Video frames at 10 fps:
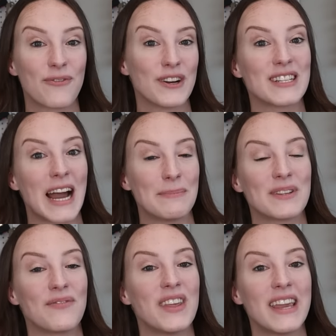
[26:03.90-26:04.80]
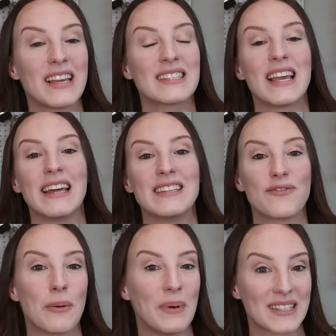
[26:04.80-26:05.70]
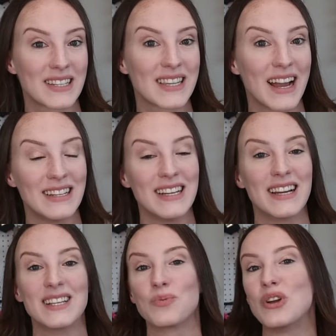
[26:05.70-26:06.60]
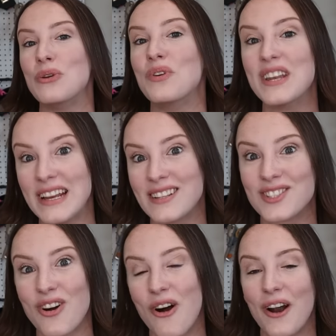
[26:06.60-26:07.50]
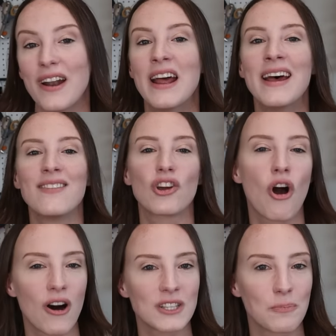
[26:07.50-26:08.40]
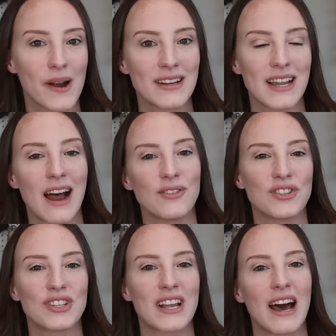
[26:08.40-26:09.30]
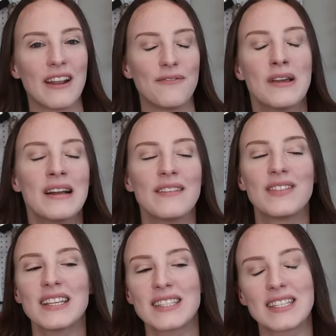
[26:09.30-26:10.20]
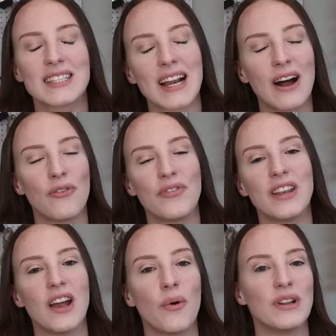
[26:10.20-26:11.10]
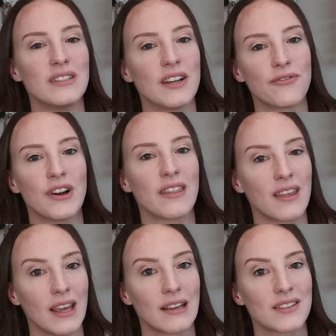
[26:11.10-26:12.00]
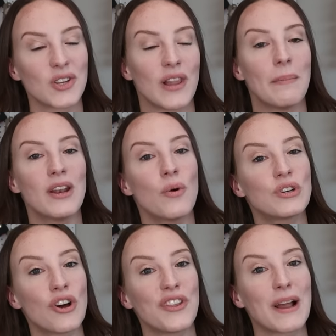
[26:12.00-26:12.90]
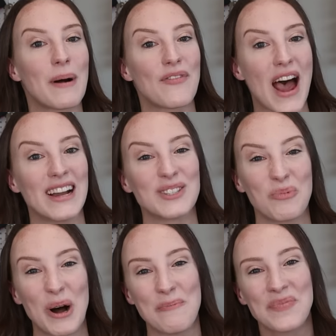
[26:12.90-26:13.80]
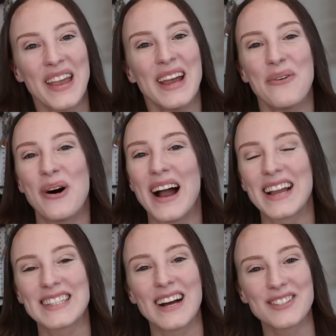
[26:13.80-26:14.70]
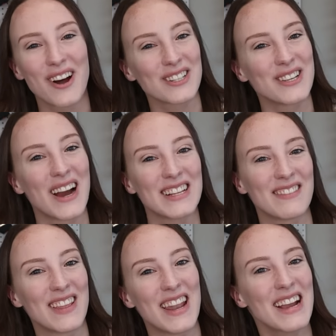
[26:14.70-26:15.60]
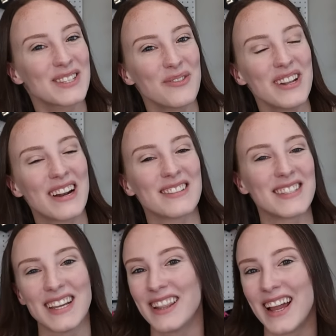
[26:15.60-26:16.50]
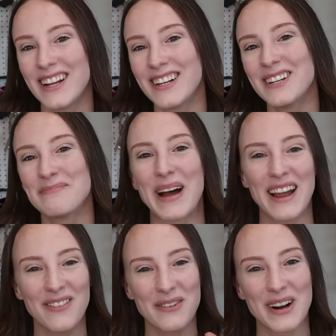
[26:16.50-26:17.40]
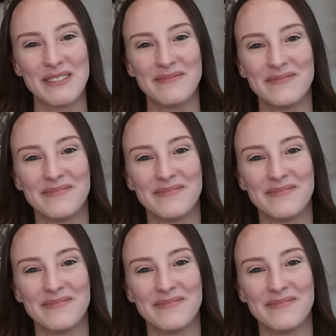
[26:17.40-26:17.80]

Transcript: different types of things and different business ideas, what you would need to start, the cost breakdowns, and just kind of this style video and different things. So let me know what y'all think about that as well. Well, I guess I'll talk to you guys in the next one, and I'll see you later. Bye, everyone.